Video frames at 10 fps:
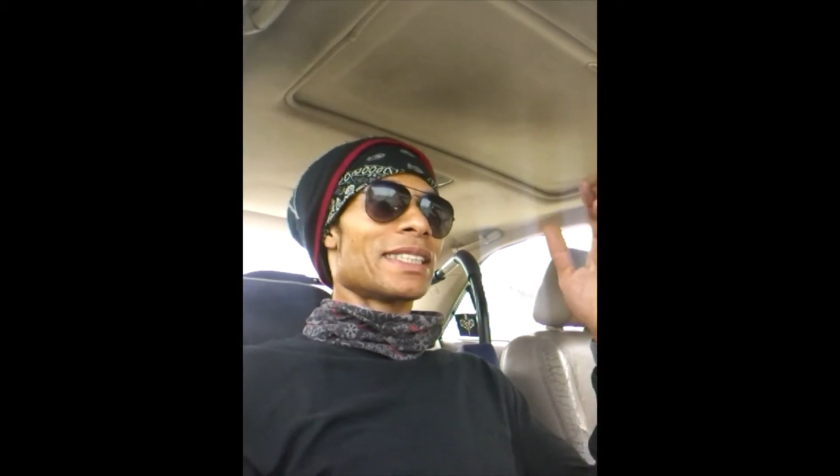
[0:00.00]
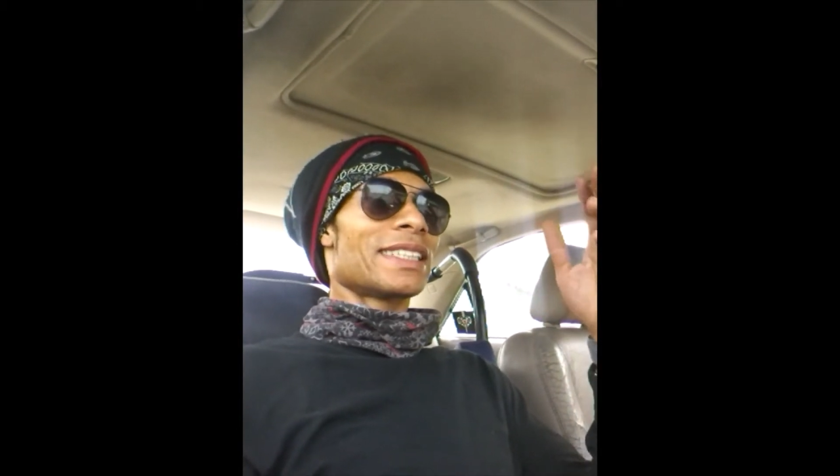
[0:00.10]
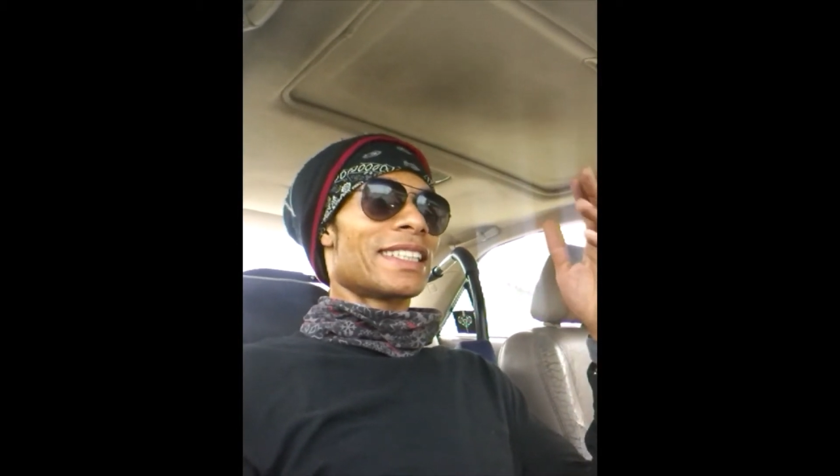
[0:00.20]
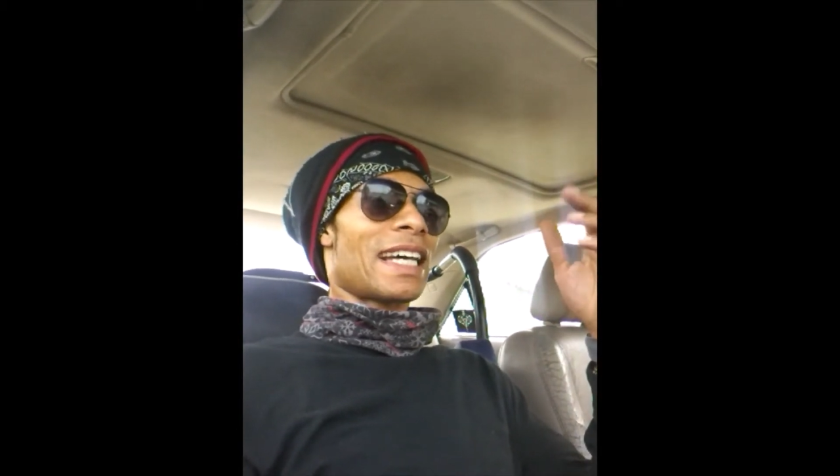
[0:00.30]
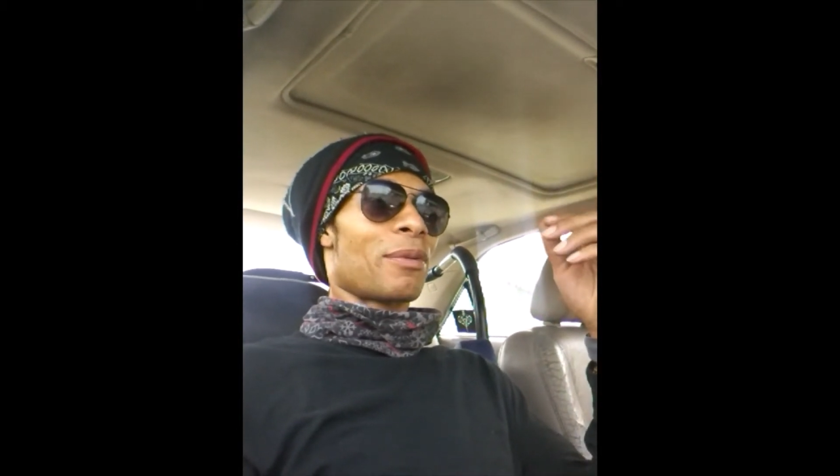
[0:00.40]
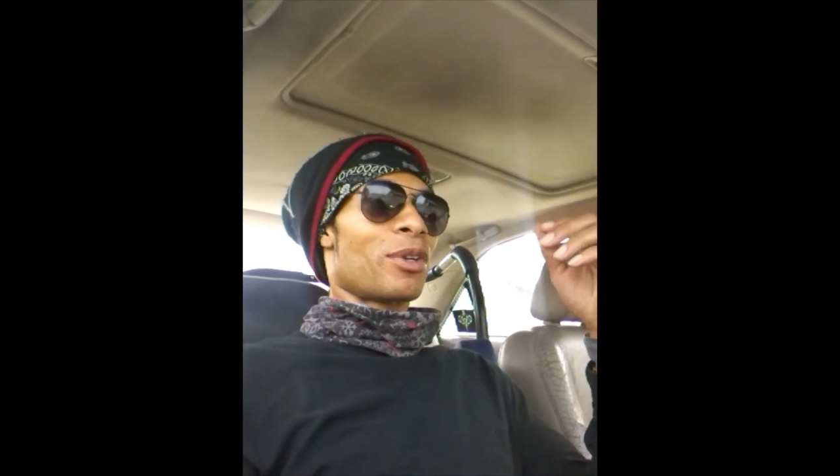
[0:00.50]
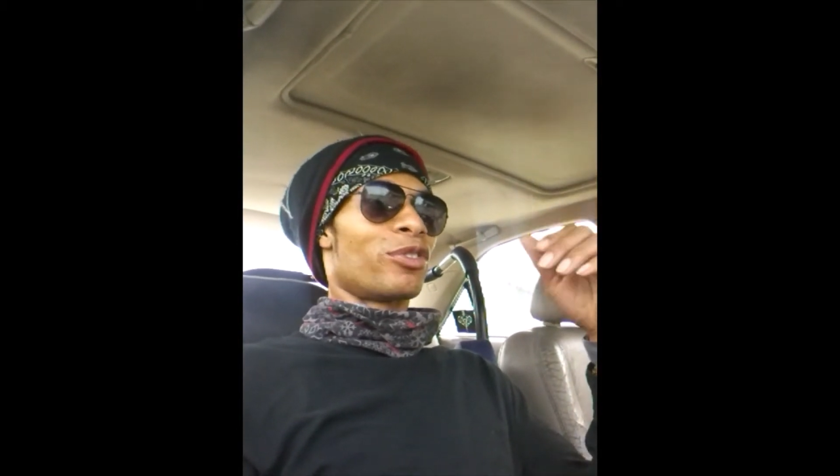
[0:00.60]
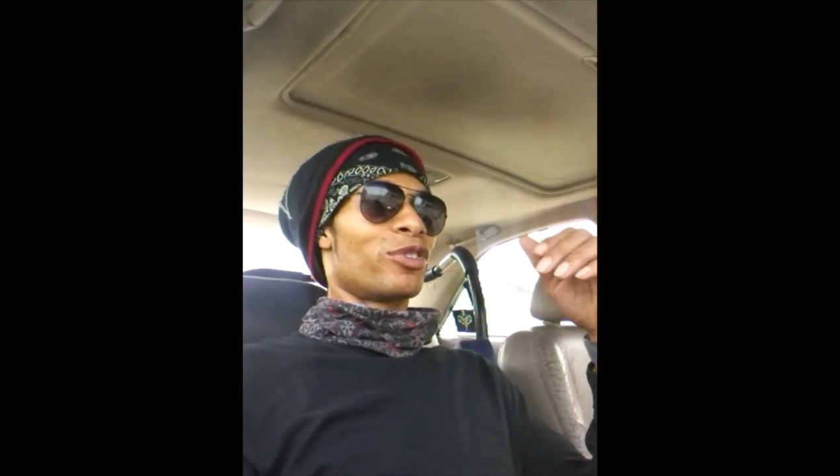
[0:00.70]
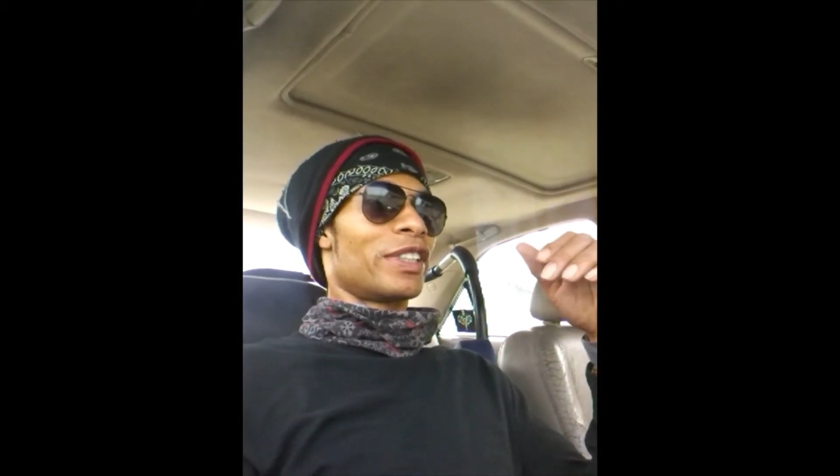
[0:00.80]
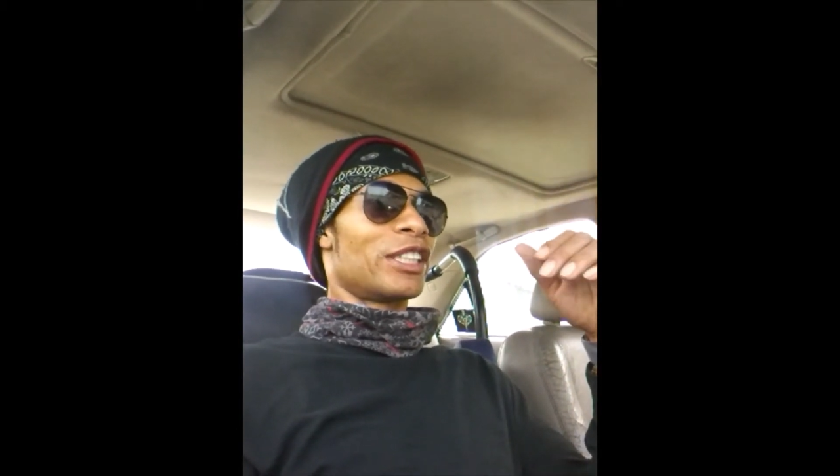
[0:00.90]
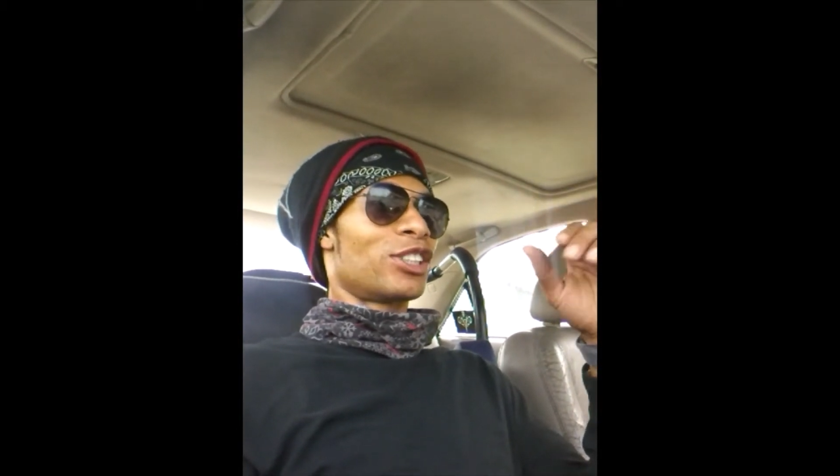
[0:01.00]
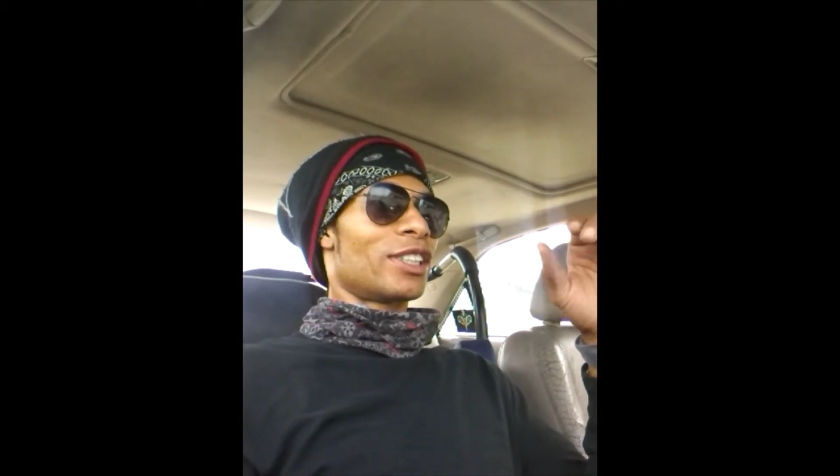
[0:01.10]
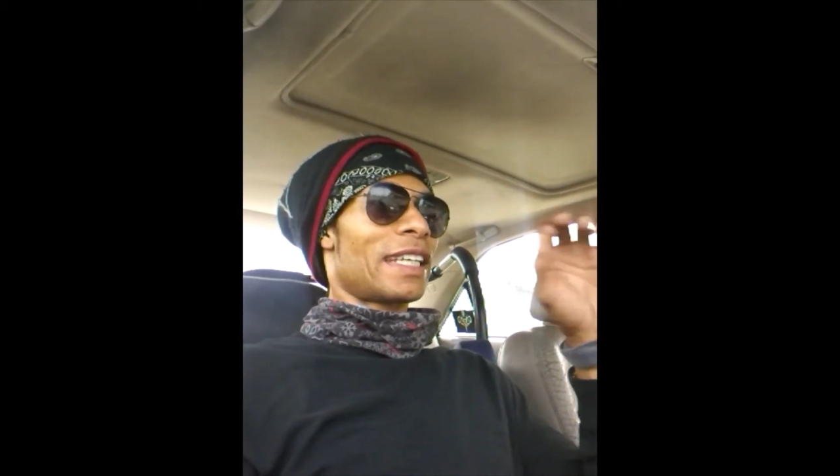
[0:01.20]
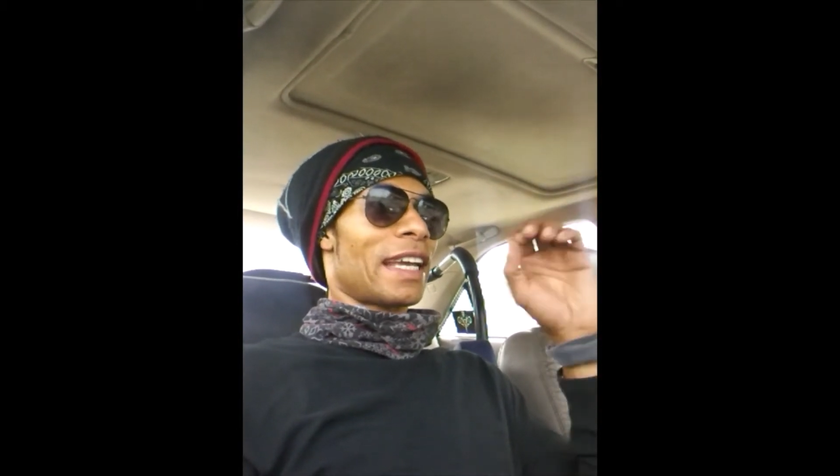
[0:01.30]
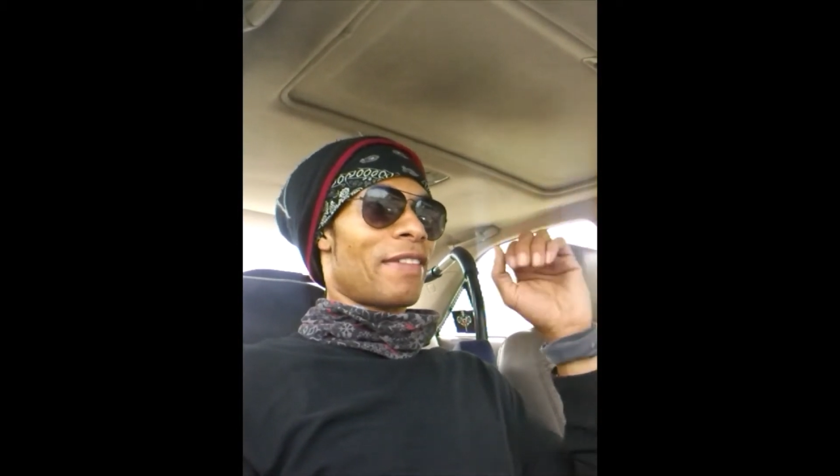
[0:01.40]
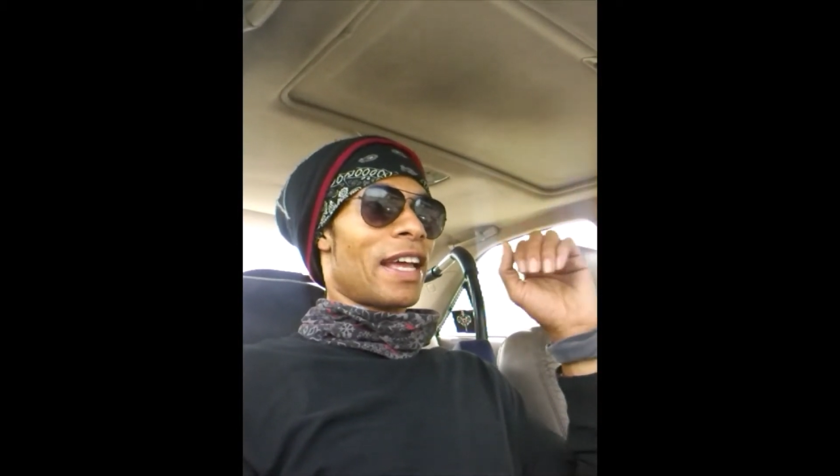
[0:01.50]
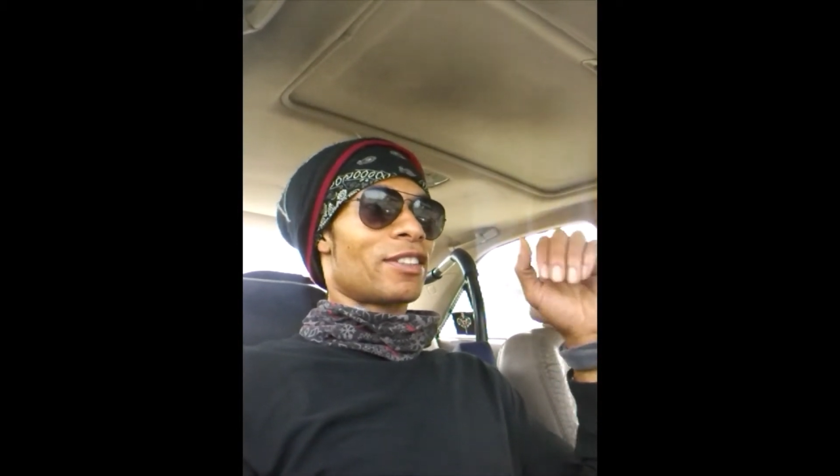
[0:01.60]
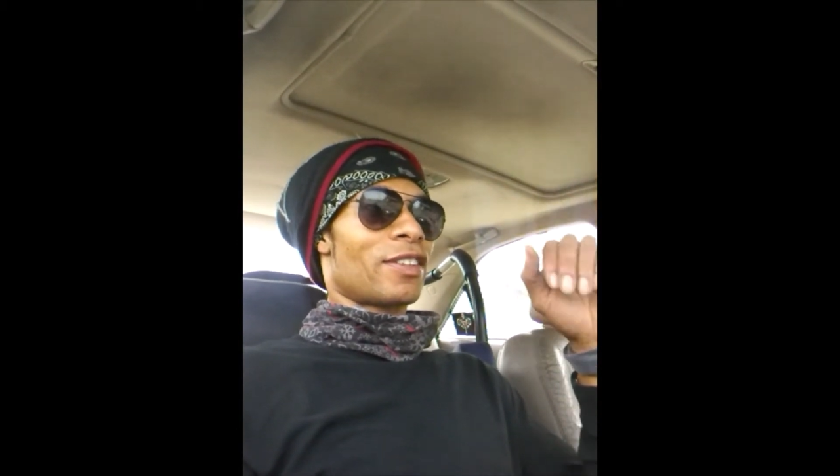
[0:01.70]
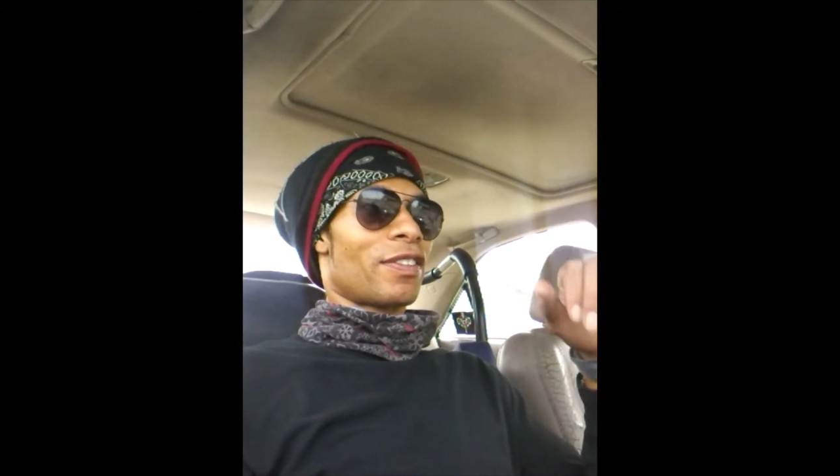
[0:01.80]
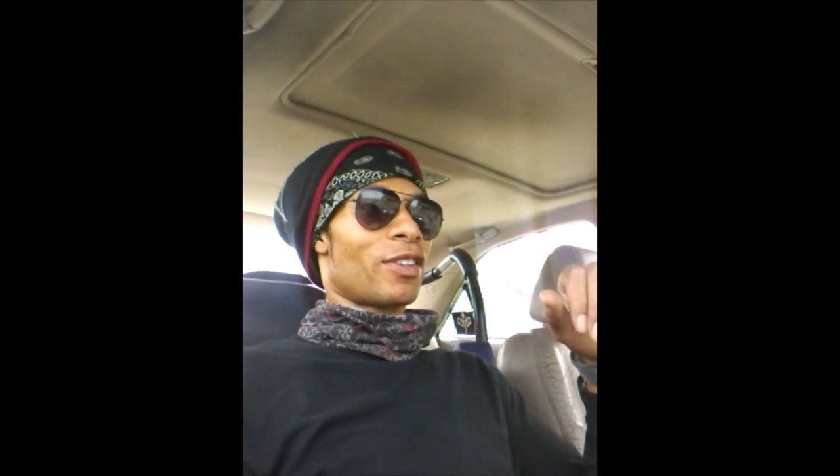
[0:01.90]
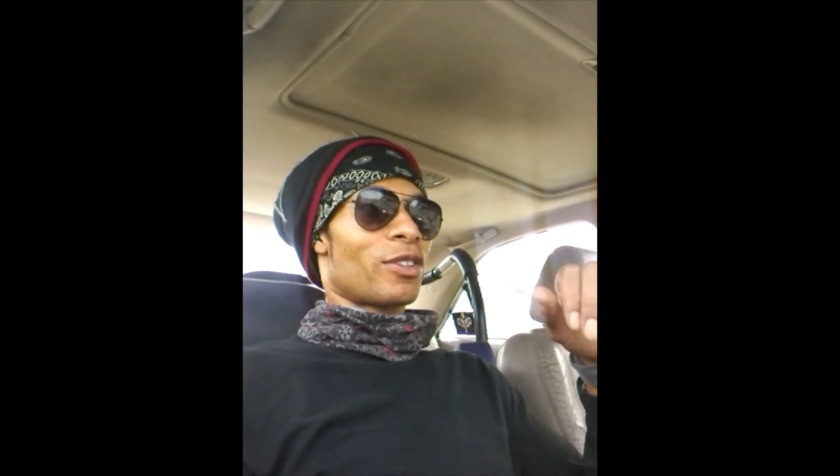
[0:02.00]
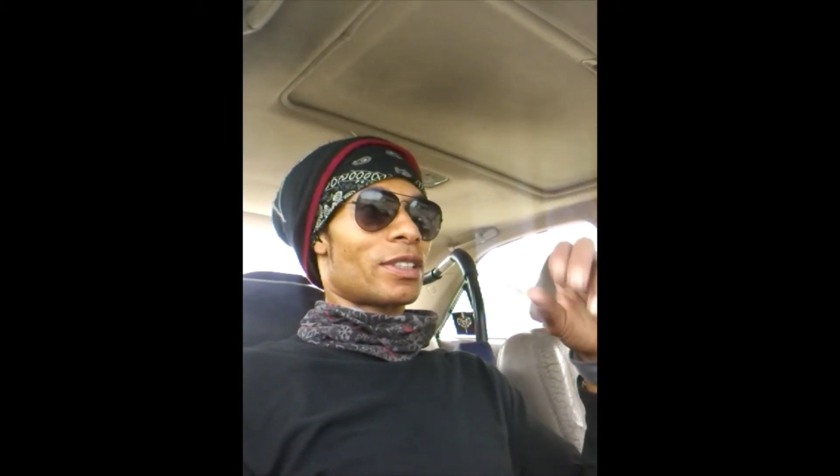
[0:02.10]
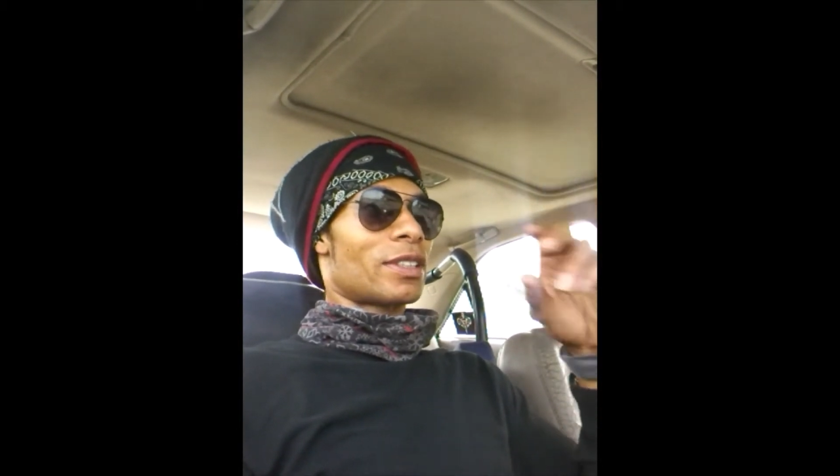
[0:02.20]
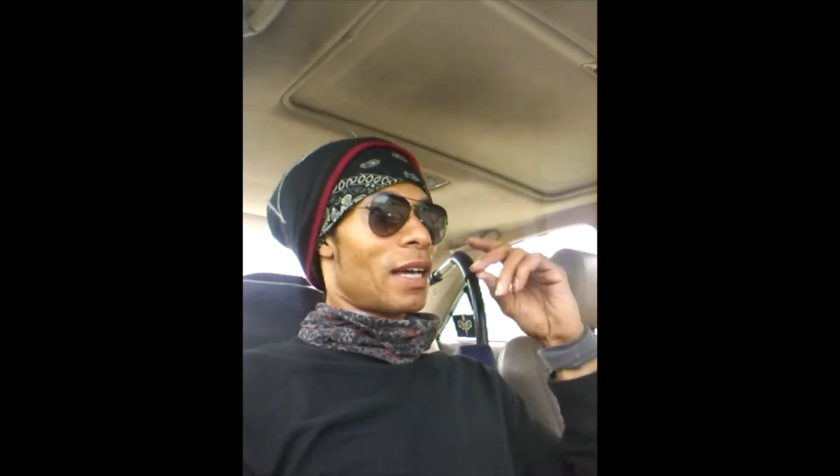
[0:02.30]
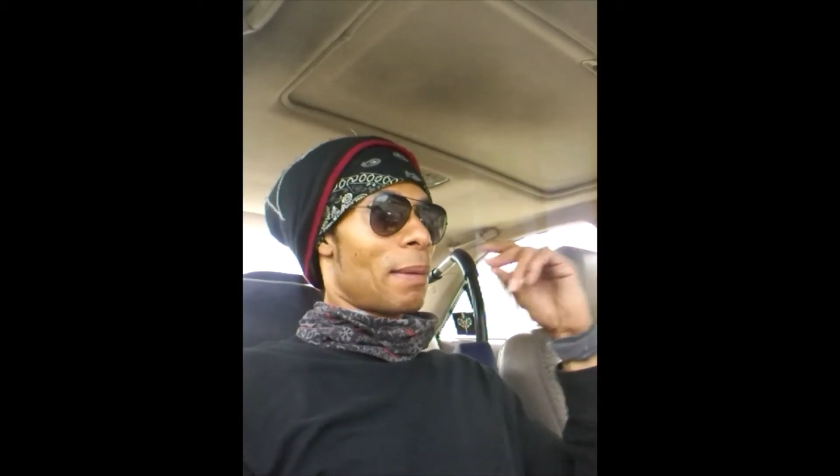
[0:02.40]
this is the time you really should take advantage of those